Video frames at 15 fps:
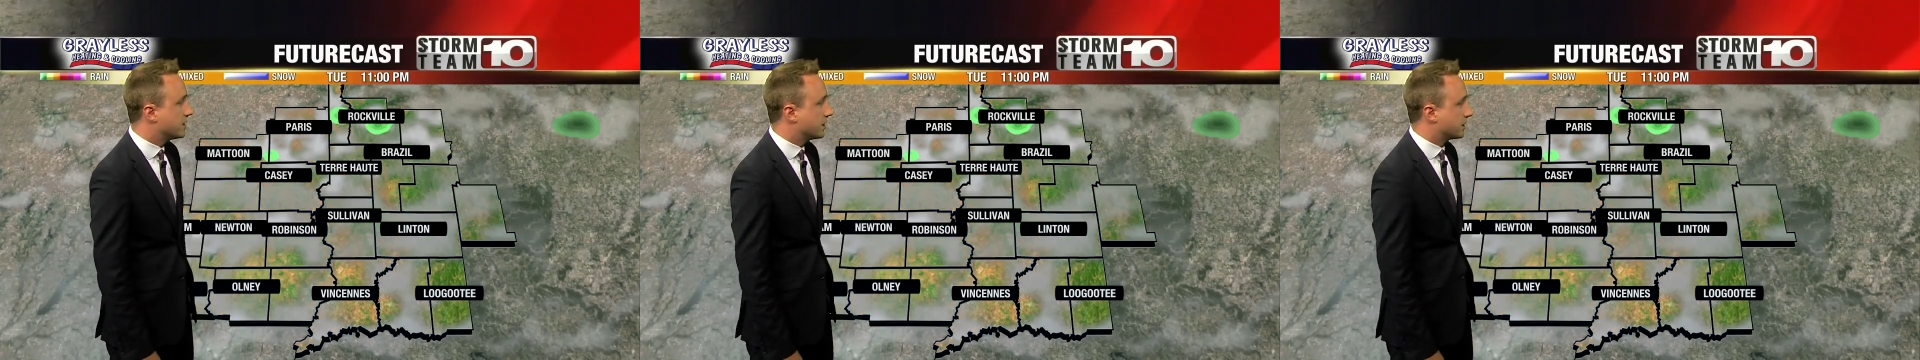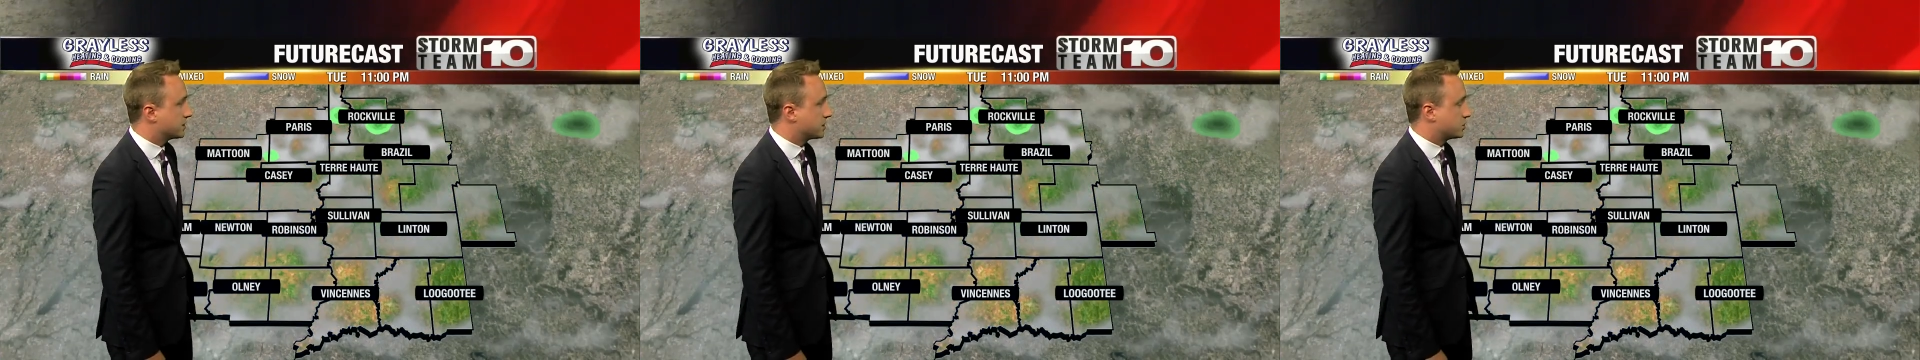
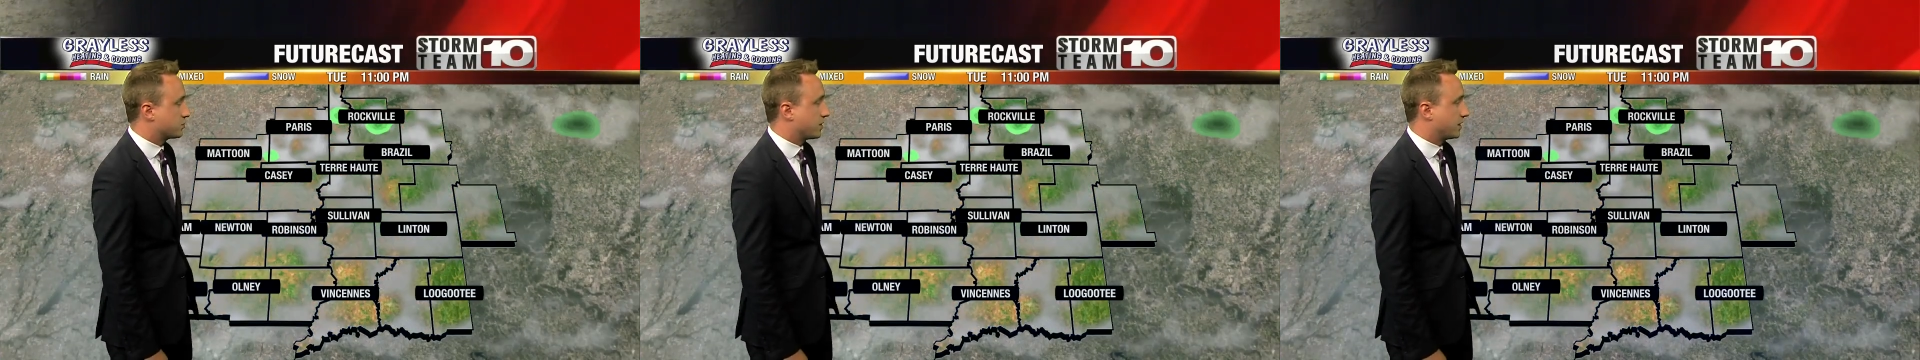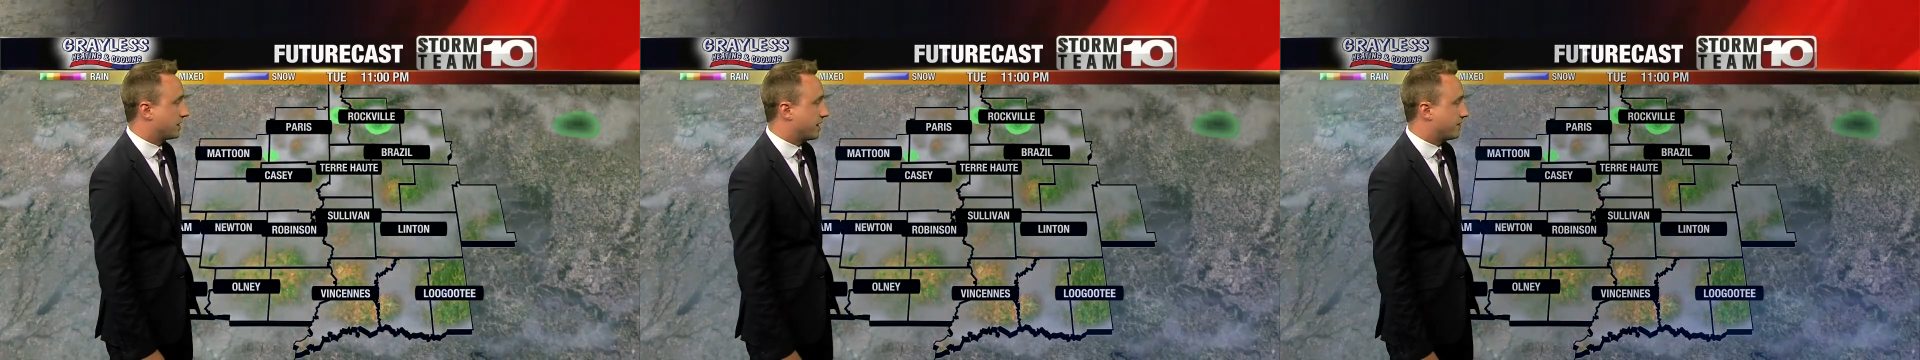You can see
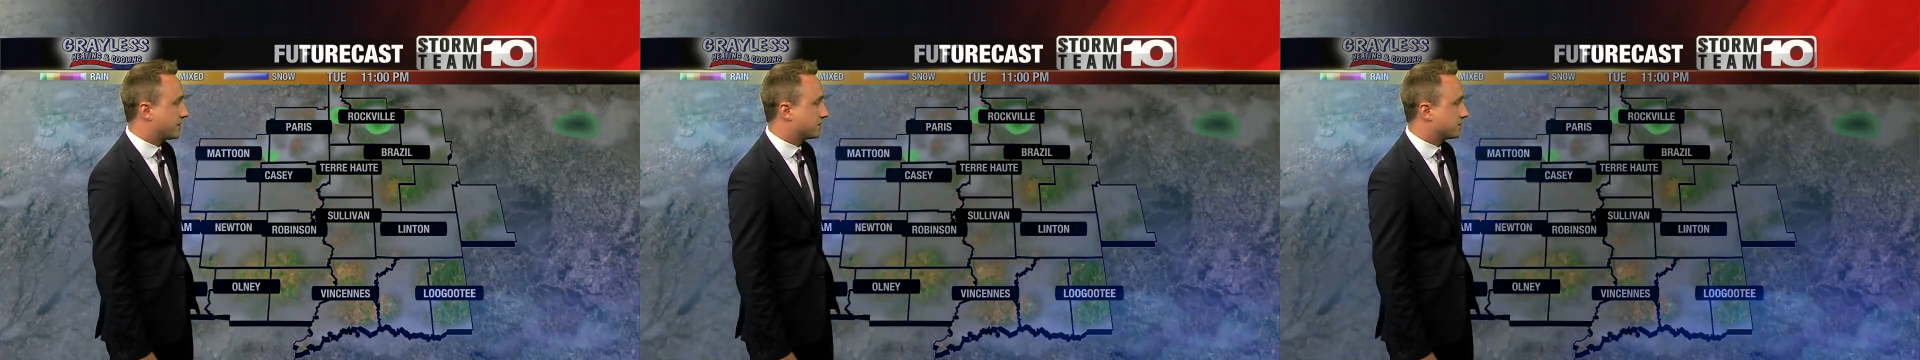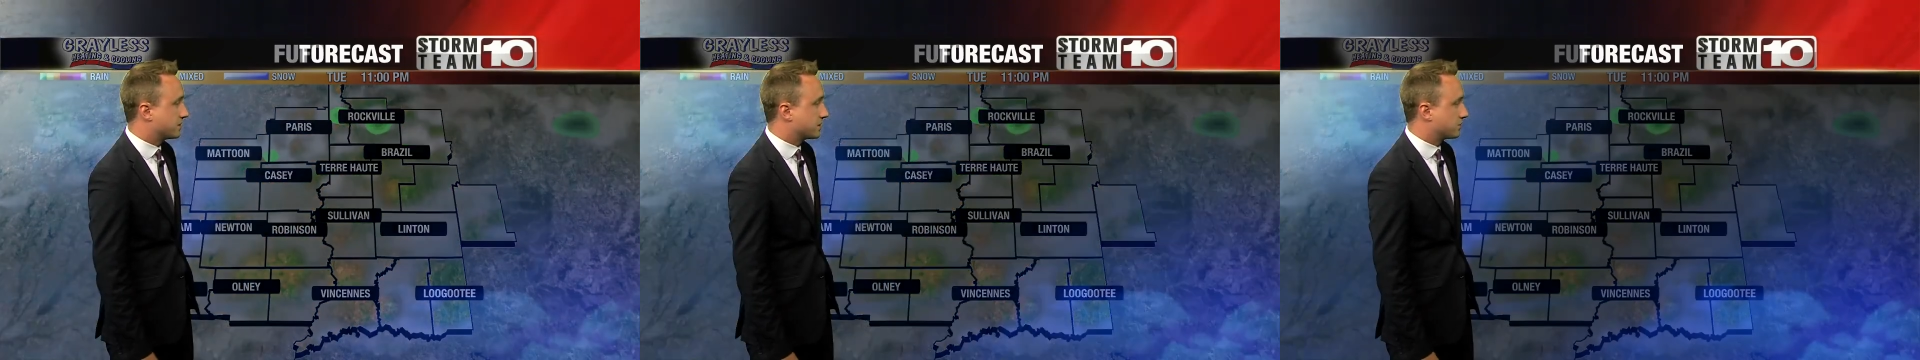around
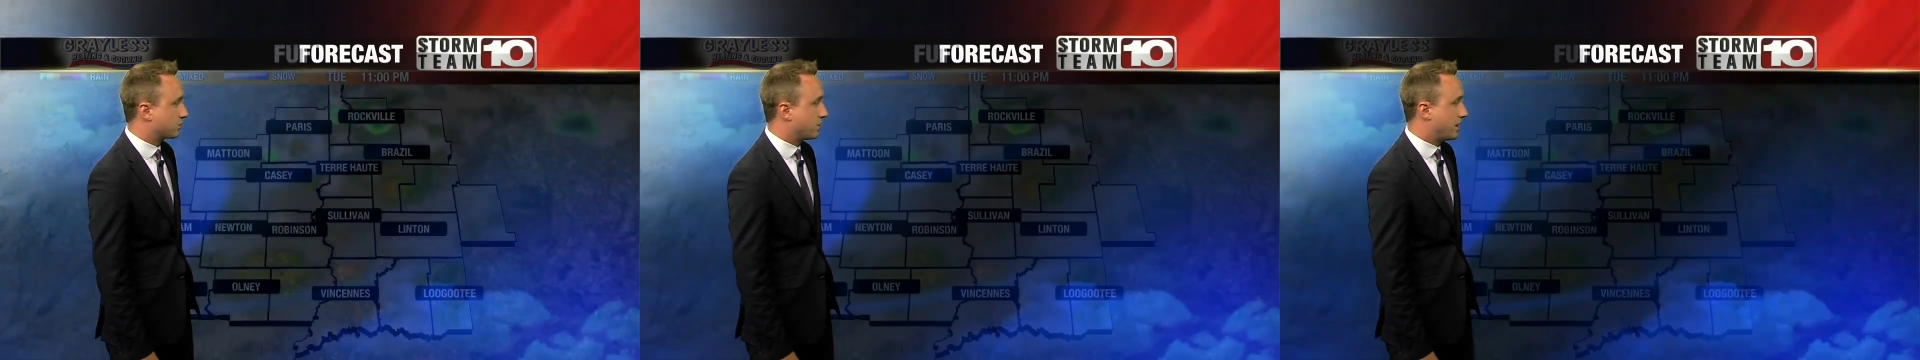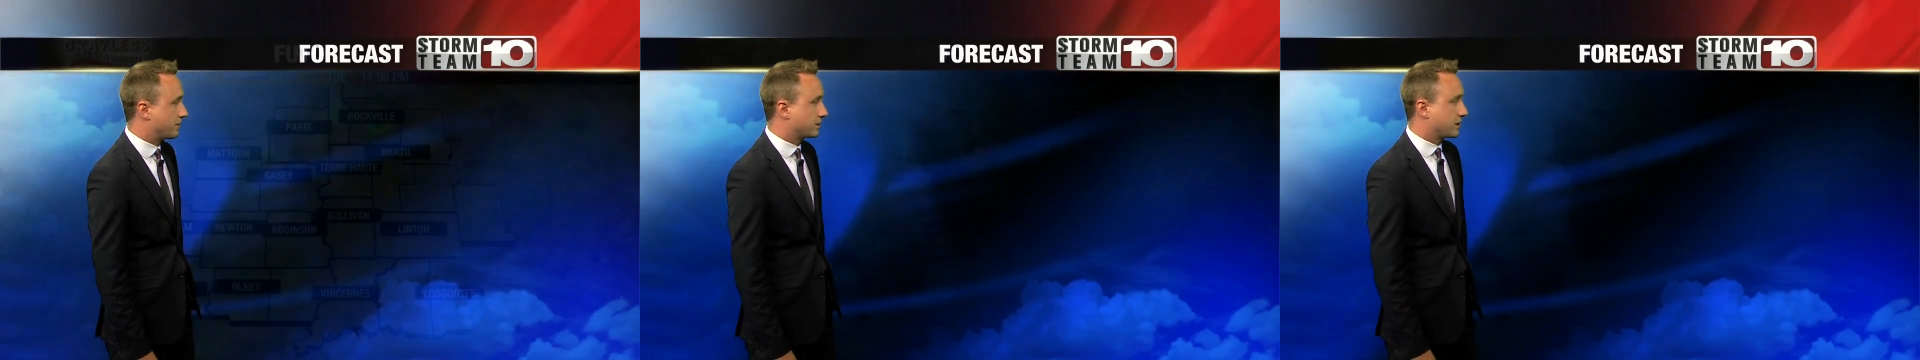11, some
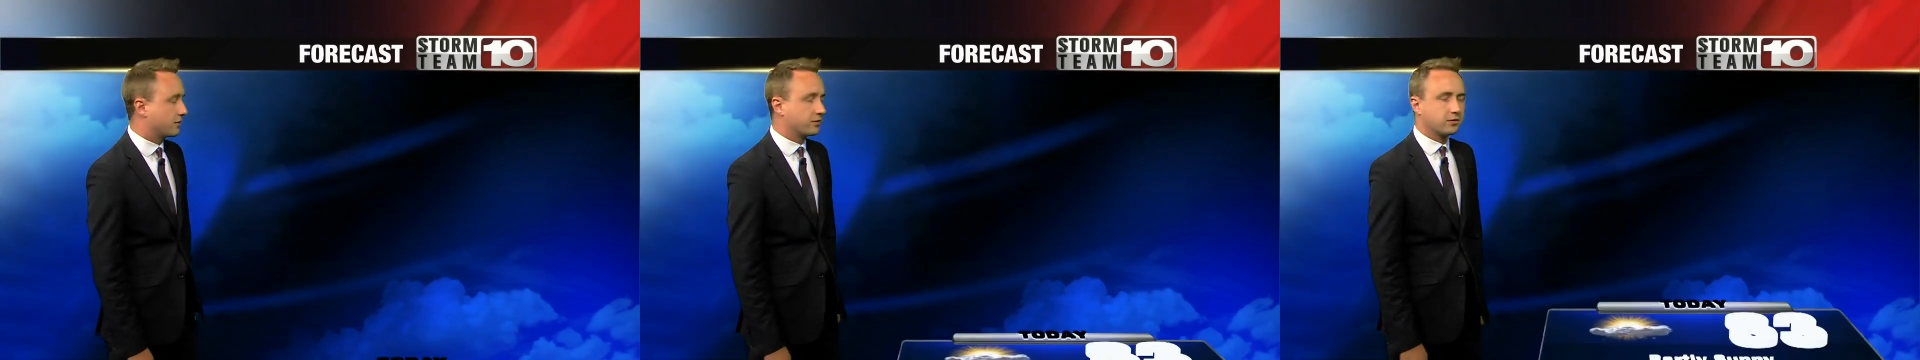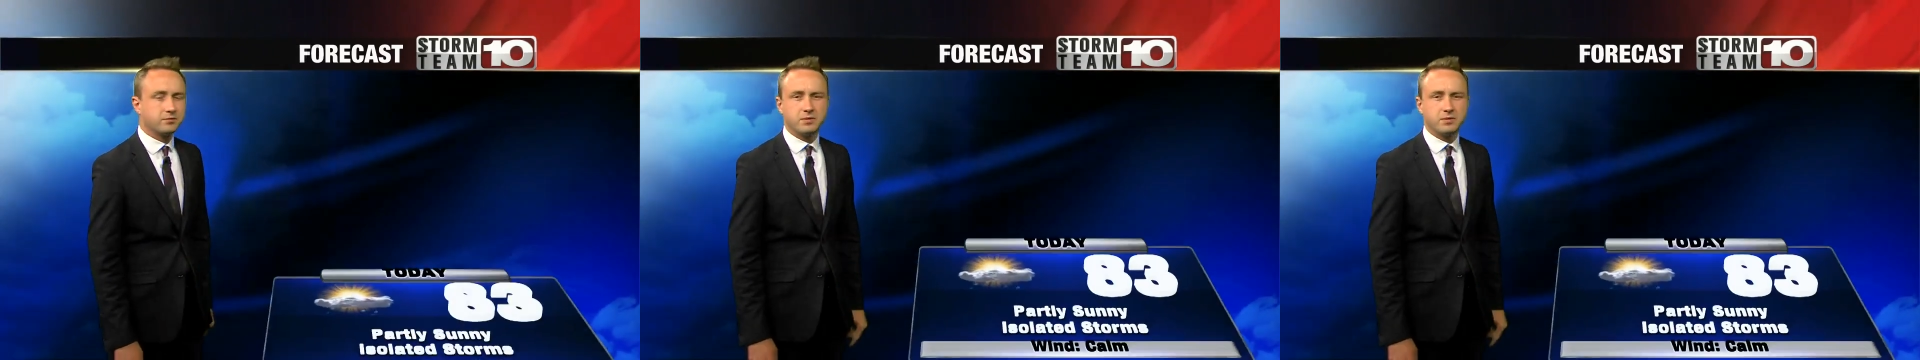cloud cover,